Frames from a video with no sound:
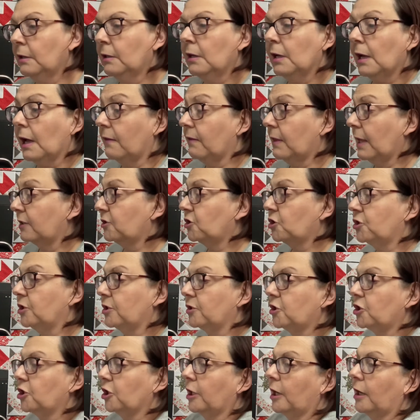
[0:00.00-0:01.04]
and that's
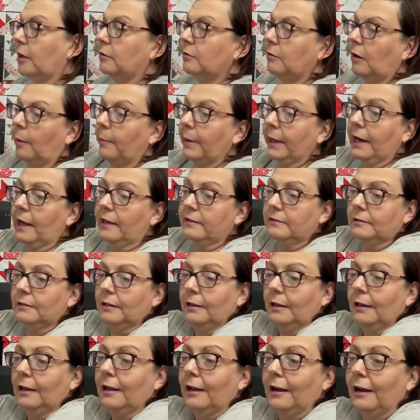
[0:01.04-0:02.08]
just, you know, I mean,
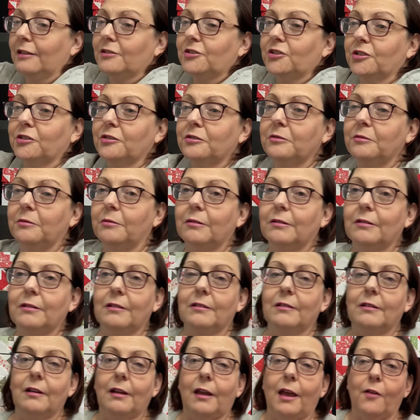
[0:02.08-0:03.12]
I do
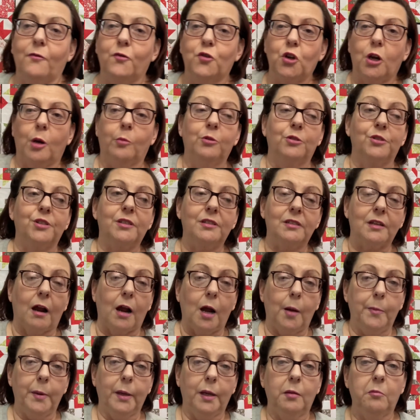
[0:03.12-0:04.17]
have trouble
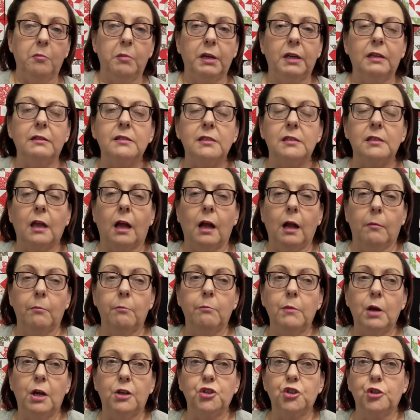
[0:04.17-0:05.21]
stopping, but it's not
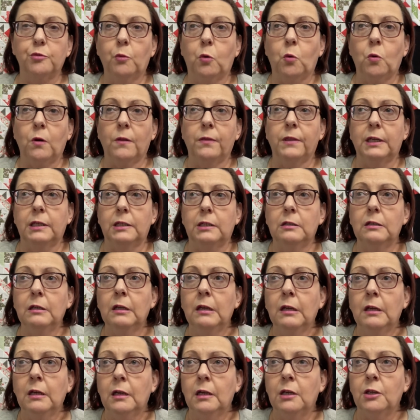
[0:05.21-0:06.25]
much more than,
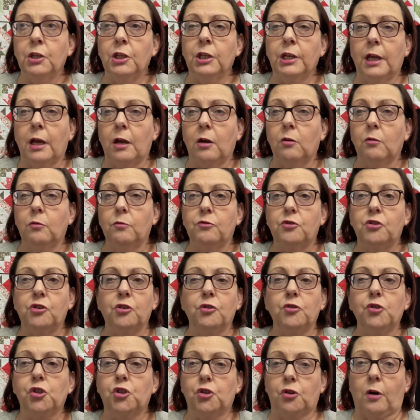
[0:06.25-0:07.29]
you know,
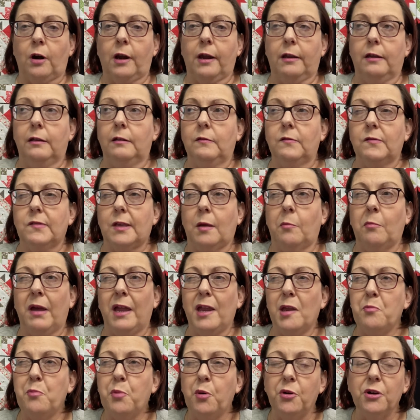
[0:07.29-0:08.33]
2 strands. I
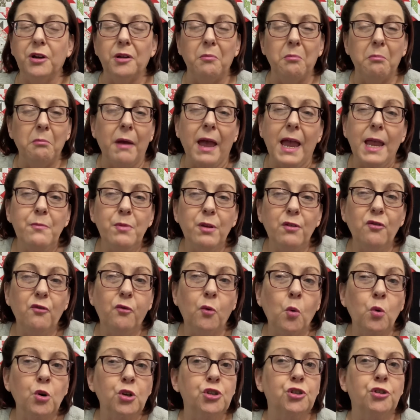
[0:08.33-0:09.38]
may put maybe
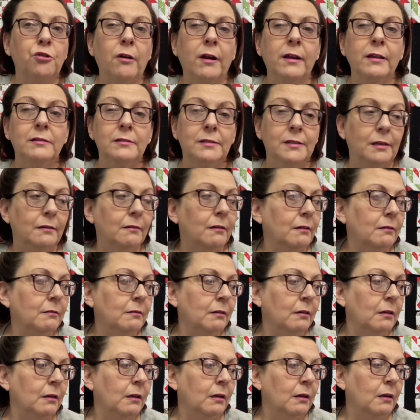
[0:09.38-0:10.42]
4 strands in,
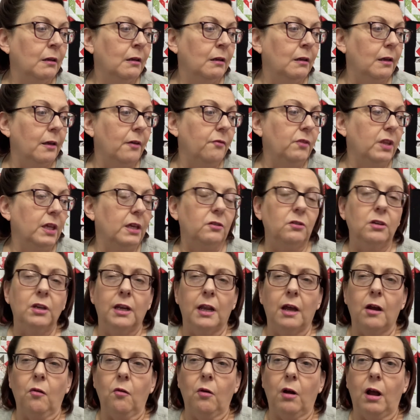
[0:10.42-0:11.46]
and then, you
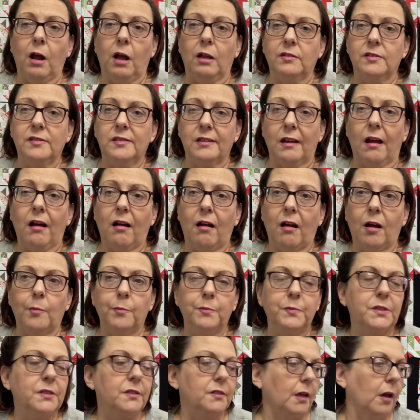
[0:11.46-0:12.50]
know, I'll stop.
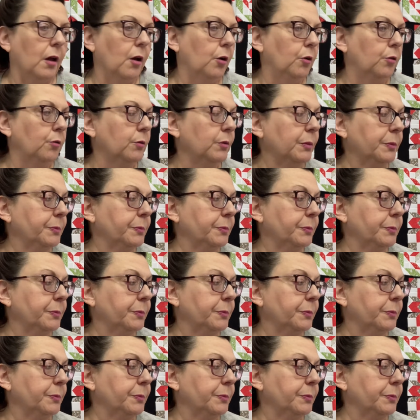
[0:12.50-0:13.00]
So,